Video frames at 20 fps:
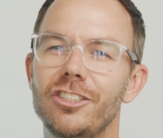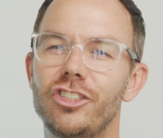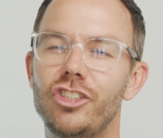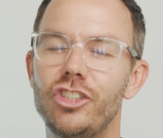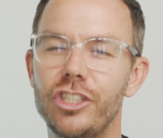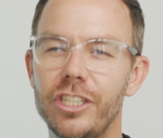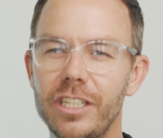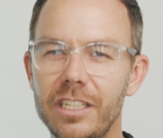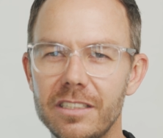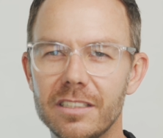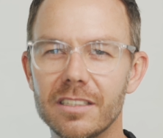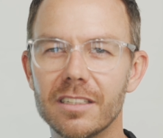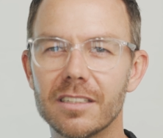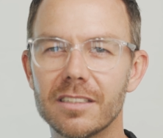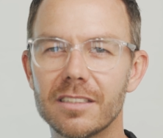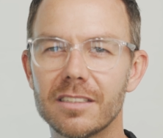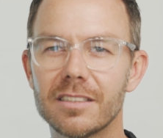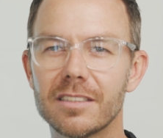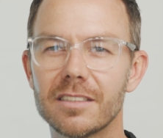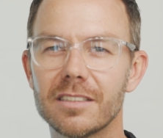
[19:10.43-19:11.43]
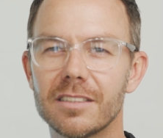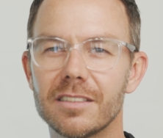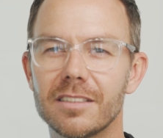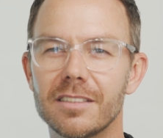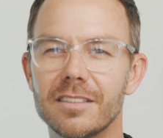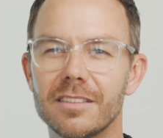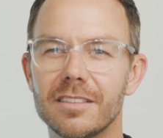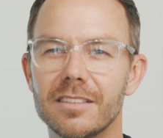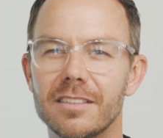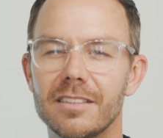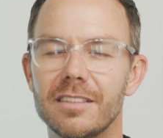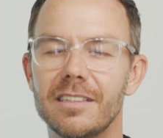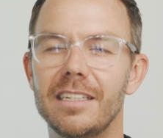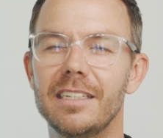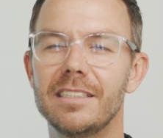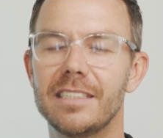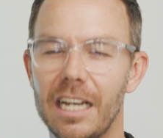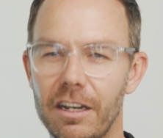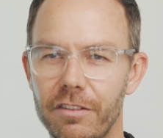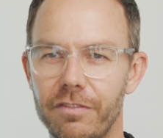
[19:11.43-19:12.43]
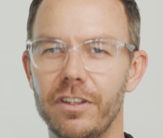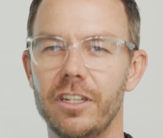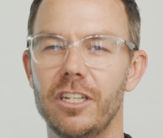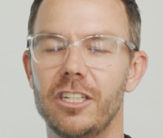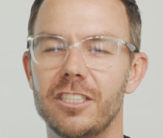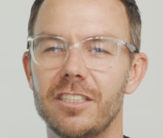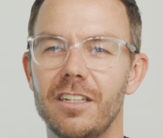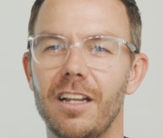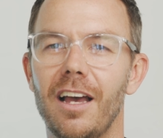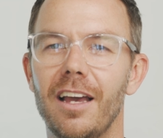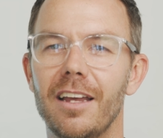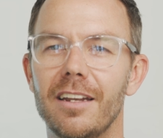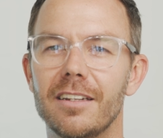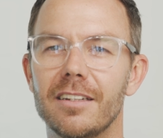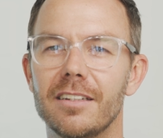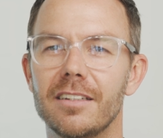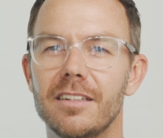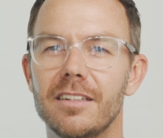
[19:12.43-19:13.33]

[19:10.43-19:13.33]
Jesus is our finish line.